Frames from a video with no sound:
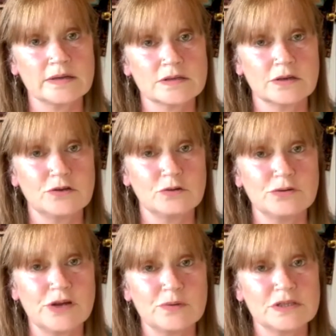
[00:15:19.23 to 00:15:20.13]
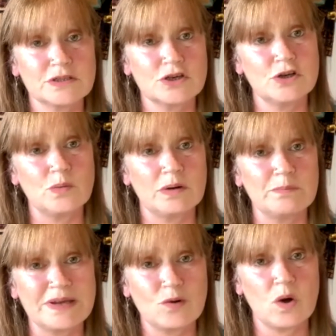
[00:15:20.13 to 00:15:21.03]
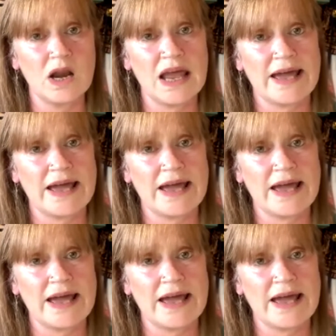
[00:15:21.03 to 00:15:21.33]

so you'll notice the new one being quite loud.